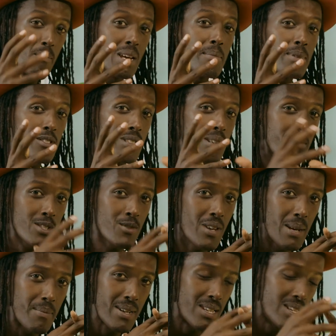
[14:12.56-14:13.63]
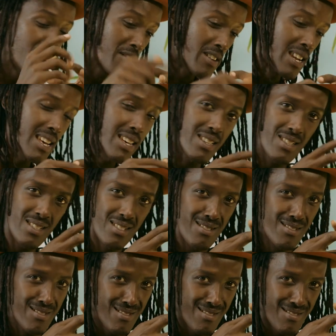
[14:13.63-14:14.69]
Remember to subscribe and leave a like.